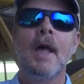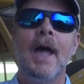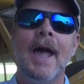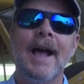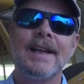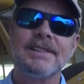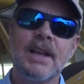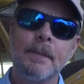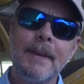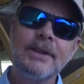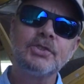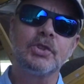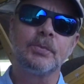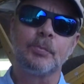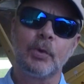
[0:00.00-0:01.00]
As I
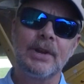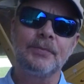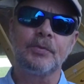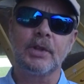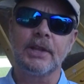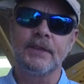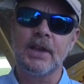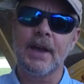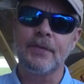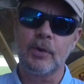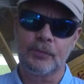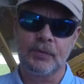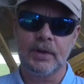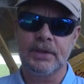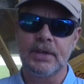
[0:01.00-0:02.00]
mentioned briefly in the other
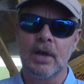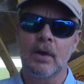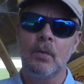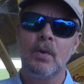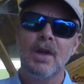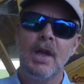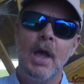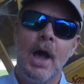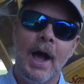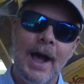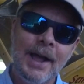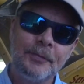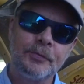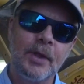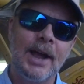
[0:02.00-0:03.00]
video,
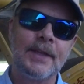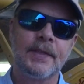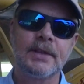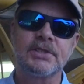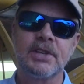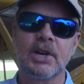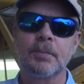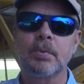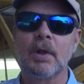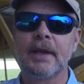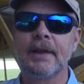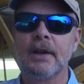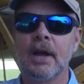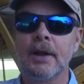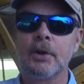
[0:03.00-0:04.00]
I fly this
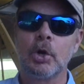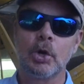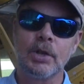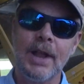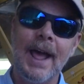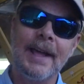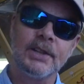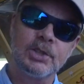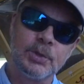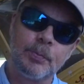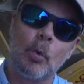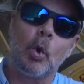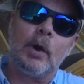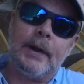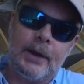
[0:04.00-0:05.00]
airplane under light
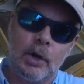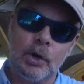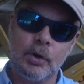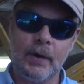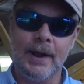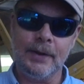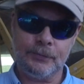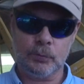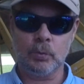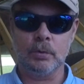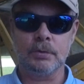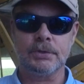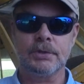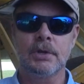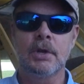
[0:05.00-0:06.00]
sport aircraft
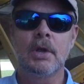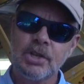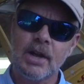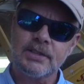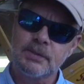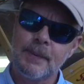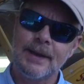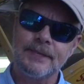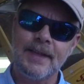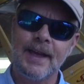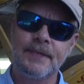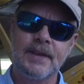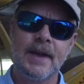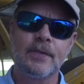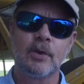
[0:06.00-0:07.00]
rules. I talked about that
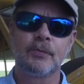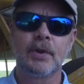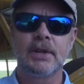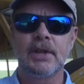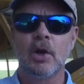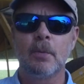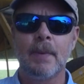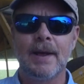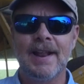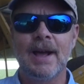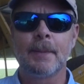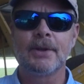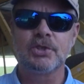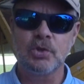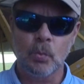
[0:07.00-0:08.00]
in the other video about
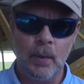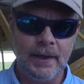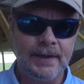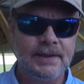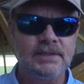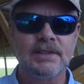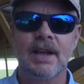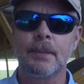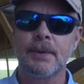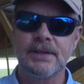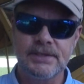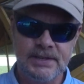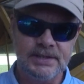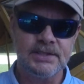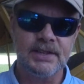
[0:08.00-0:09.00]
how much it weighs and how many
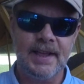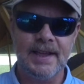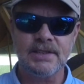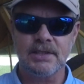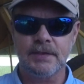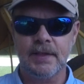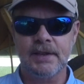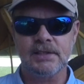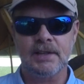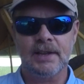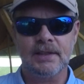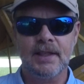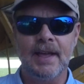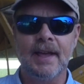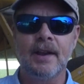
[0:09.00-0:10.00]
seats it has and things
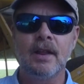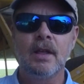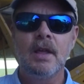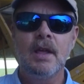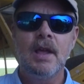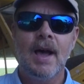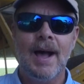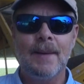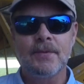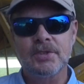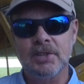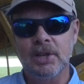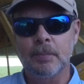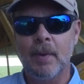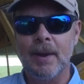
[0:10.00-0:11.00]
like that.
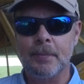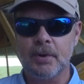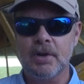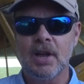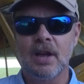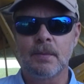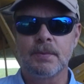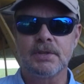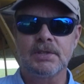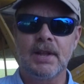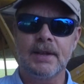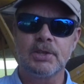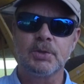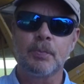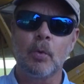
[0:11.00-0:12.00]
Obviously a Piper Cub is
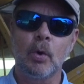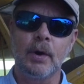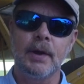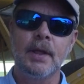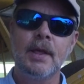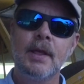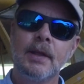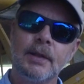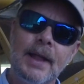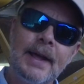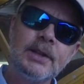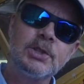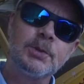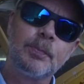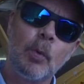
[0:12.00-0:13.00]
light sport.
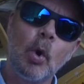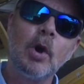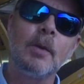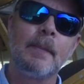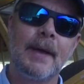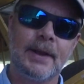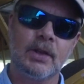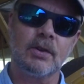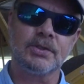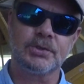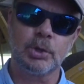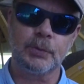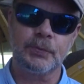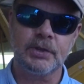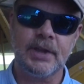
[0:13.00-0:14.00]
Light sport medical
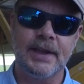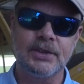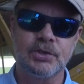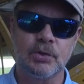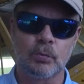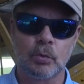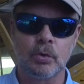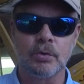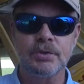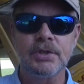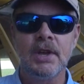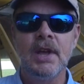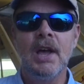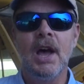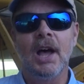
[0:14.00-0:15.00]
certification rules
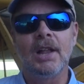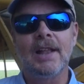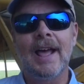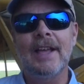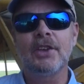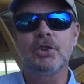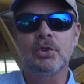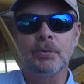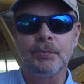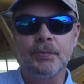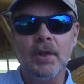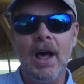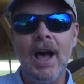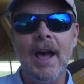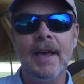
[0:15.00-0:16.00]
allow you to
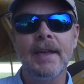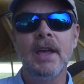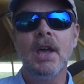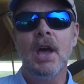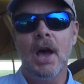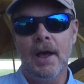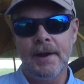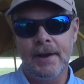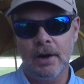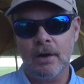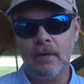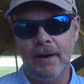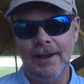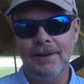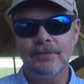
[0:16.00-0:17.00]
fly an
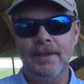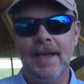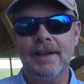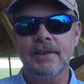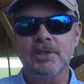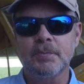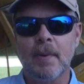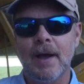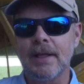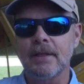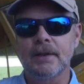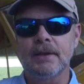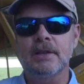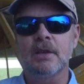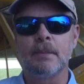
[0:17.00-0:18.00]
aircraft, act as
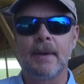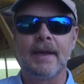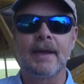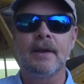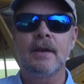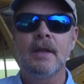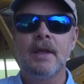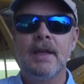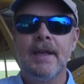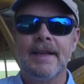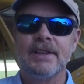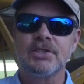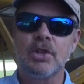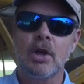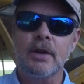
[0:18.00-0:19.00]
pilot in command,
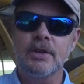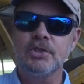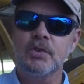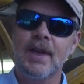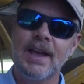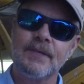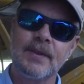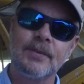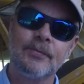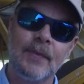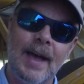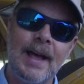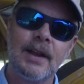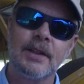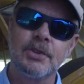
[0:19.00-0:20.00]
as long as you have a
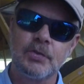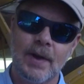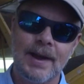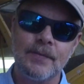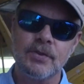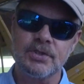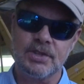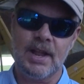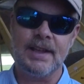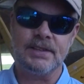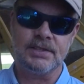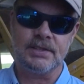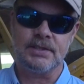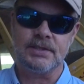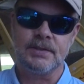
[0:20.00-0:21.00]
valid driver's
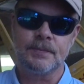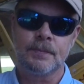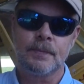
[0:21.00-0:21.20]
license.